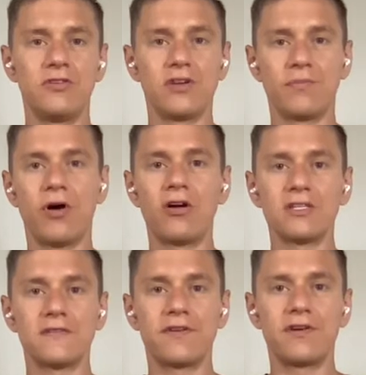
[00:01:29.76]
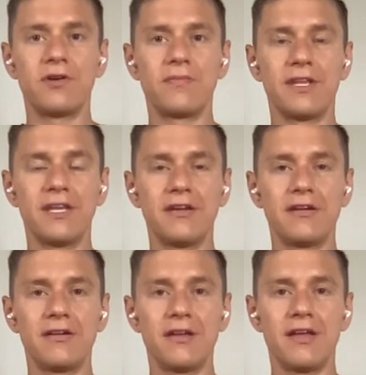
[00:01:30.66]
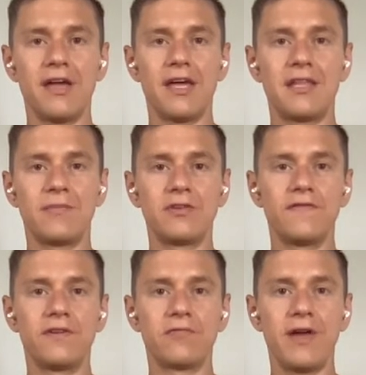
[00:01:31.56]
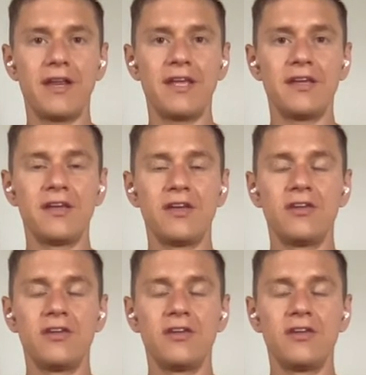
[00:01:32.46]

You can pause for a moment here, and then when you feel ready,